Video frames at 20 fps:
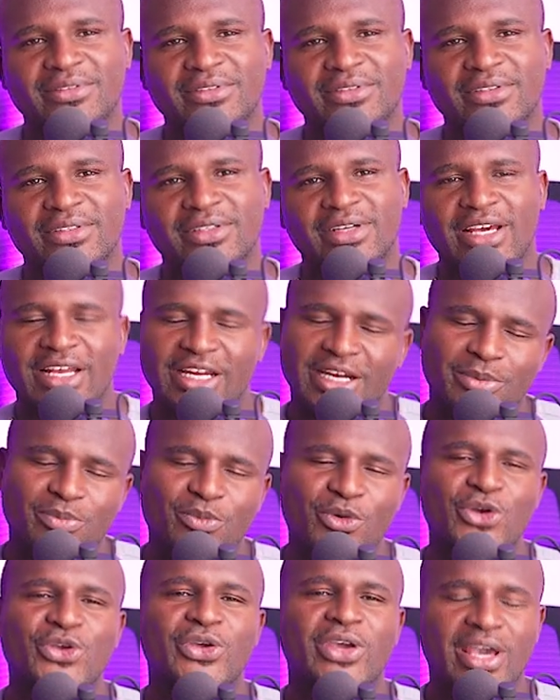And the more
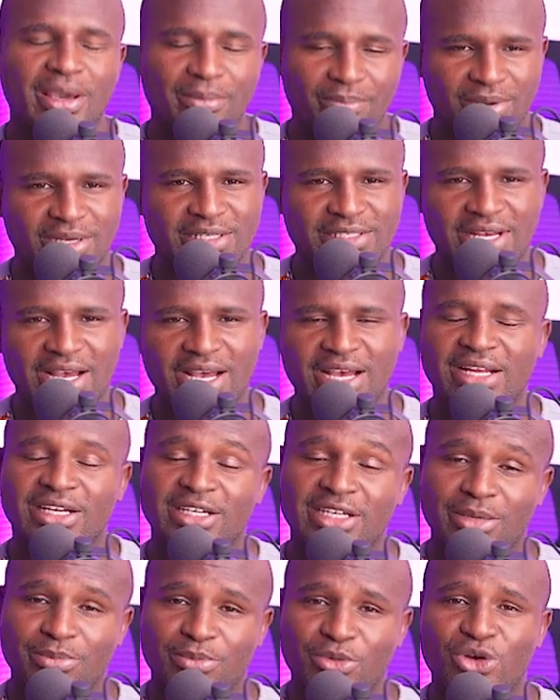you get better,
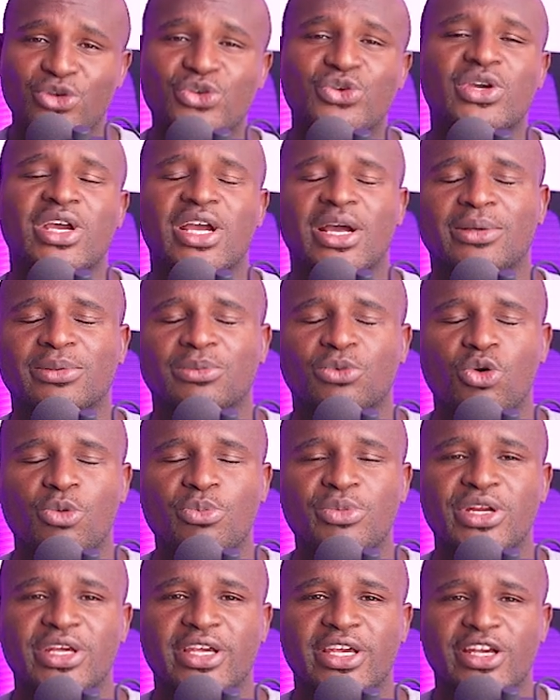the more you can
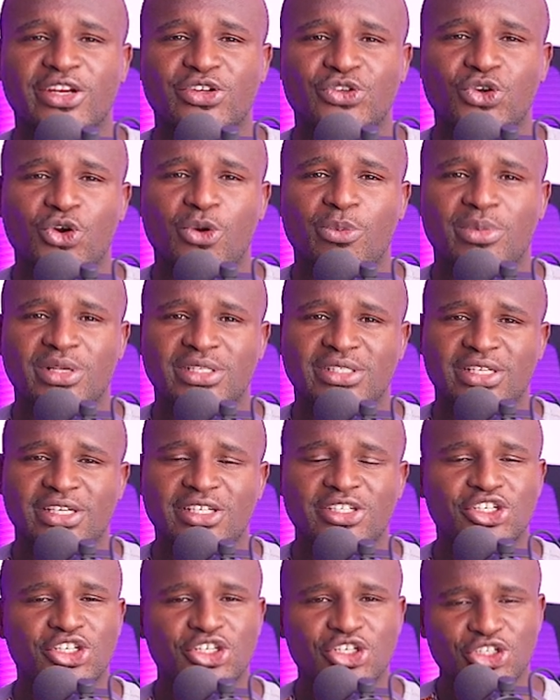communicate your
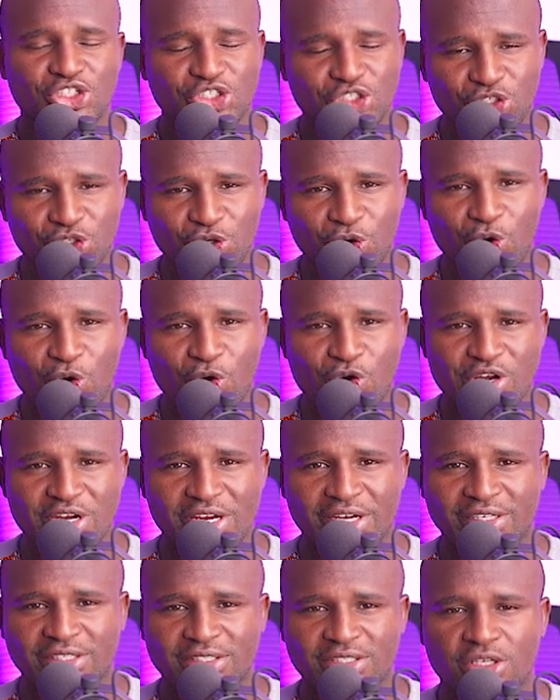message to your
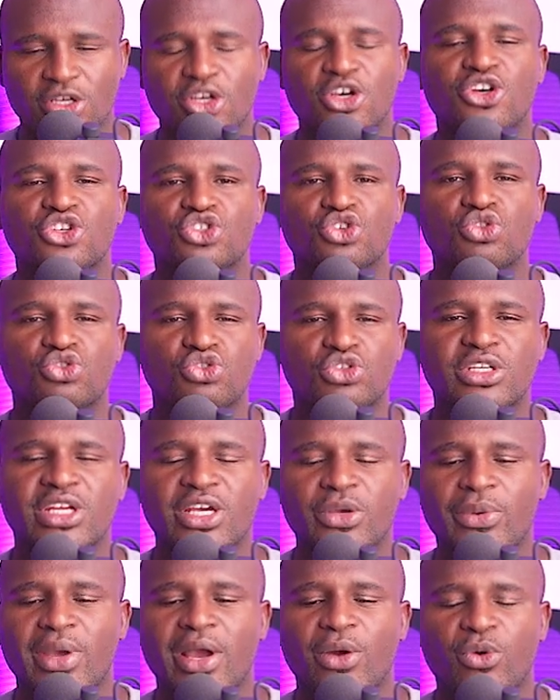audience. So today
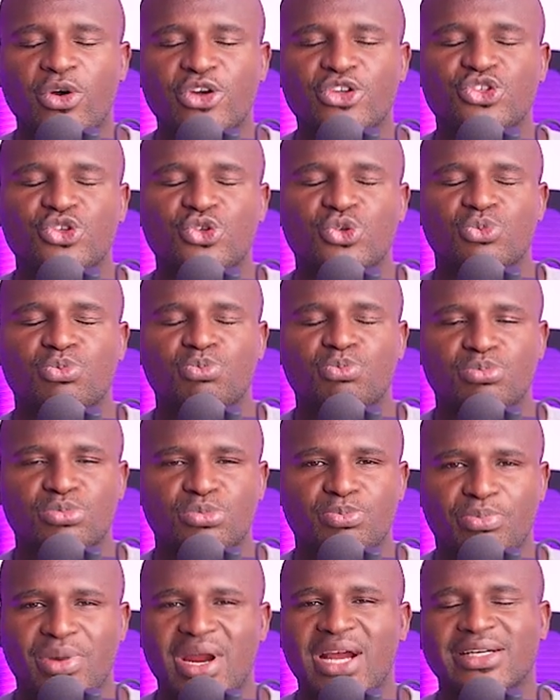we are going to
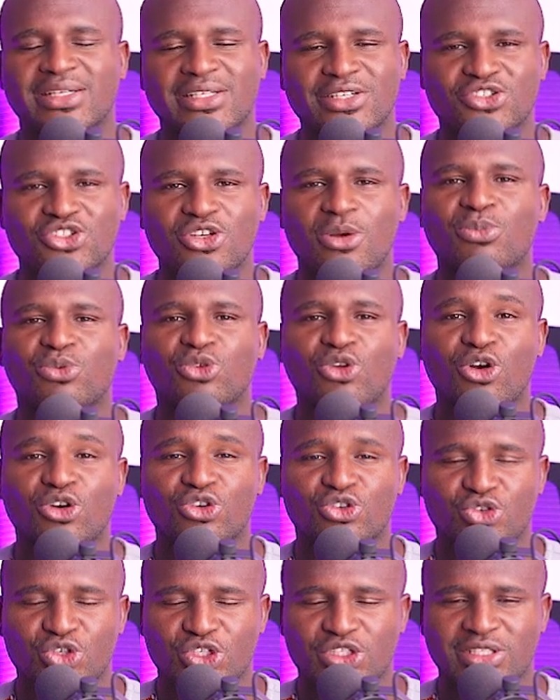practice some tongue
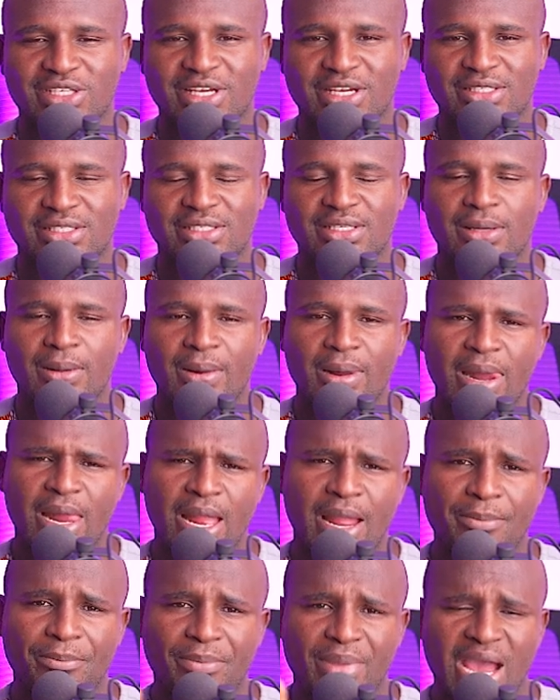twisters,
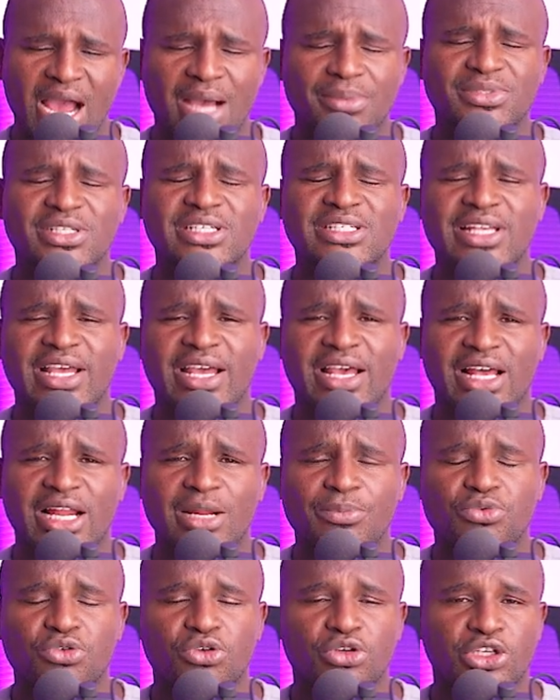and perhaps this can help
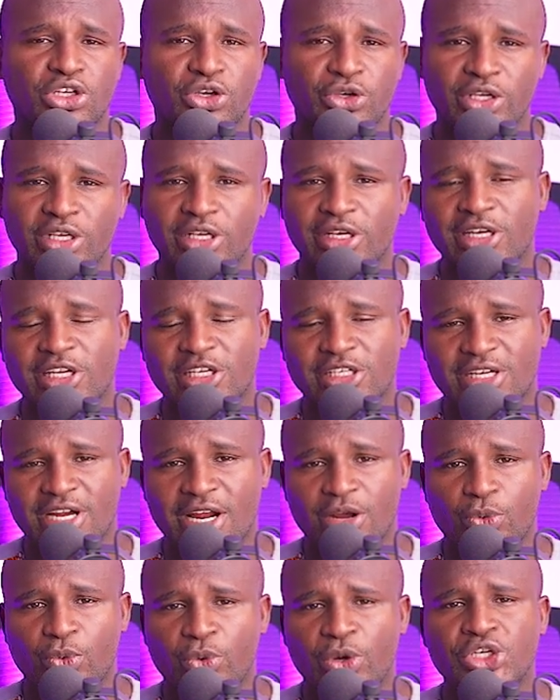you in your English
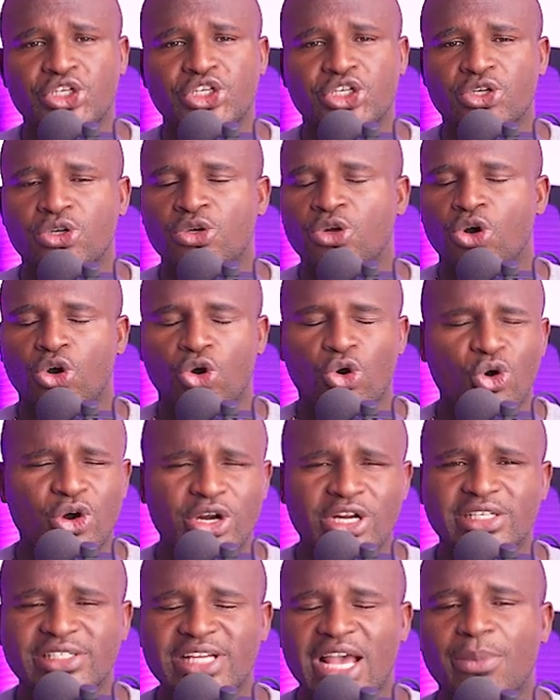language or any
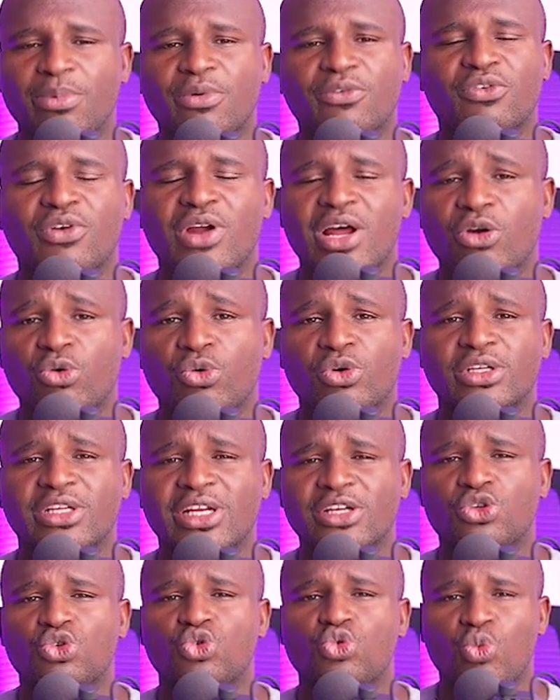type of language
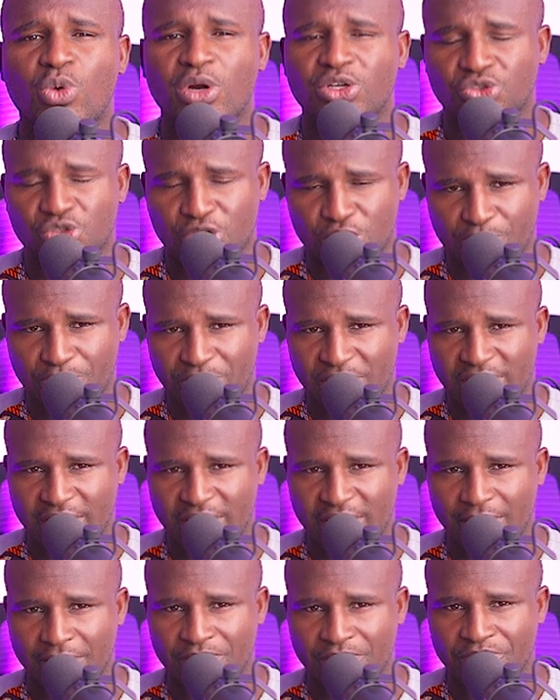that you want to speak
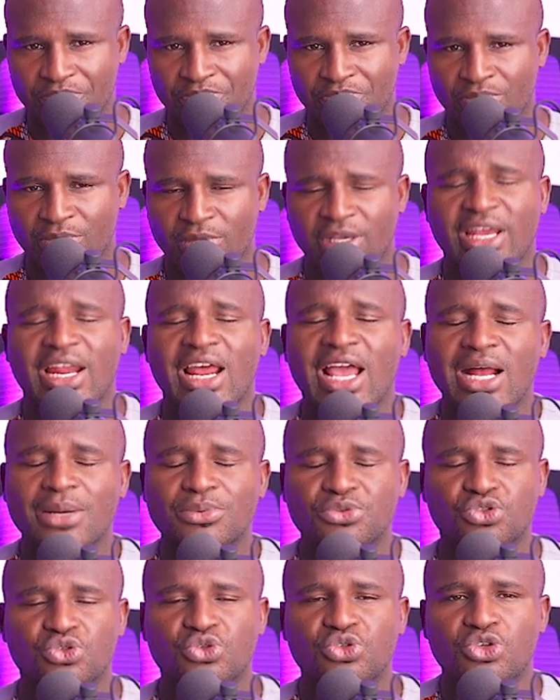in. It helps
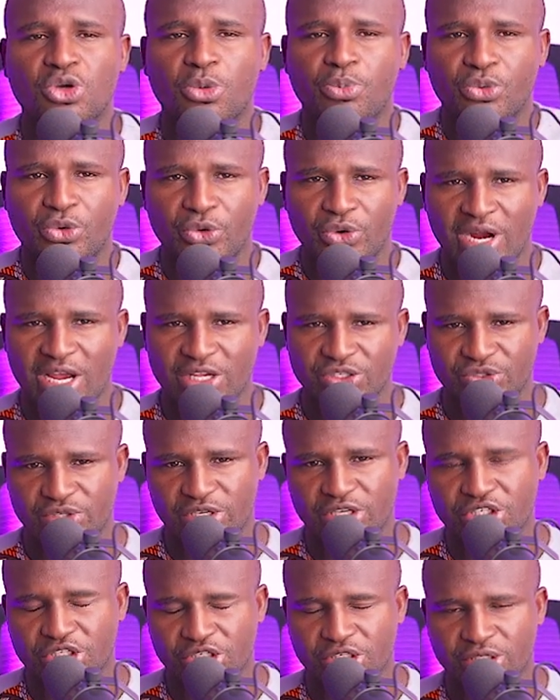you in your
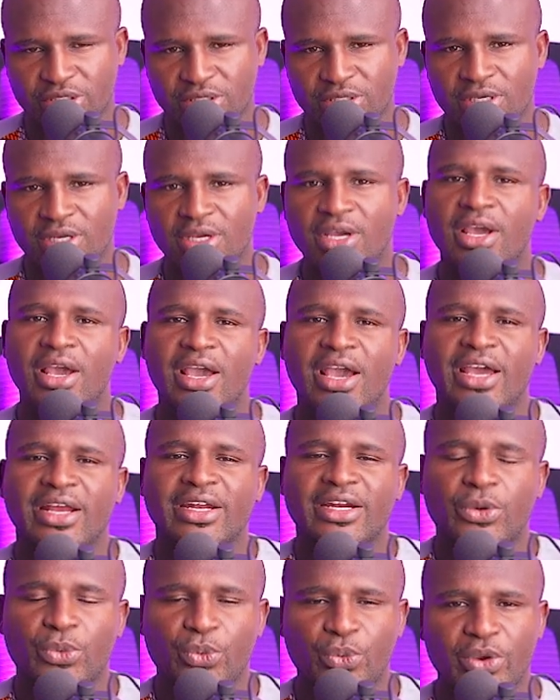pronunciation and the
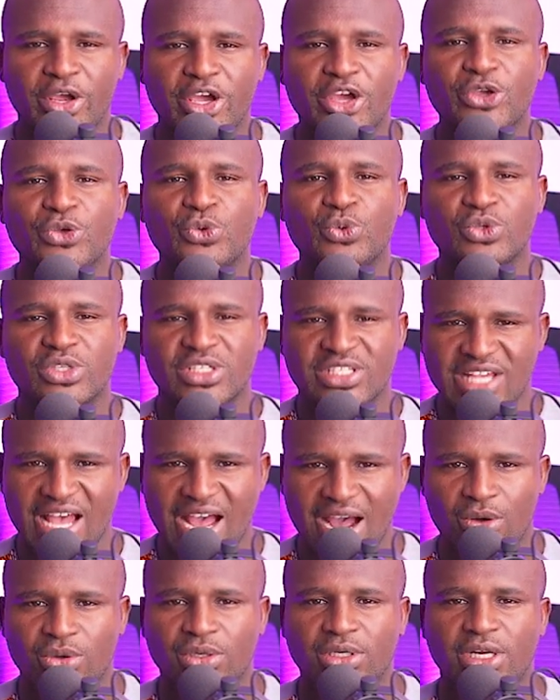way you
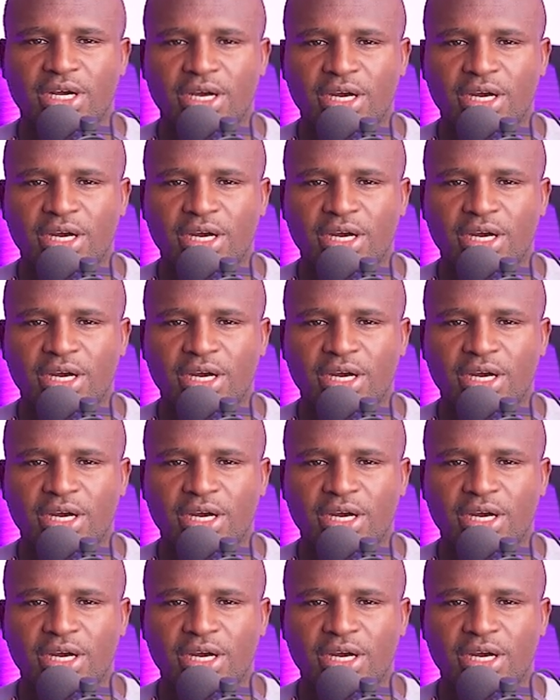sound.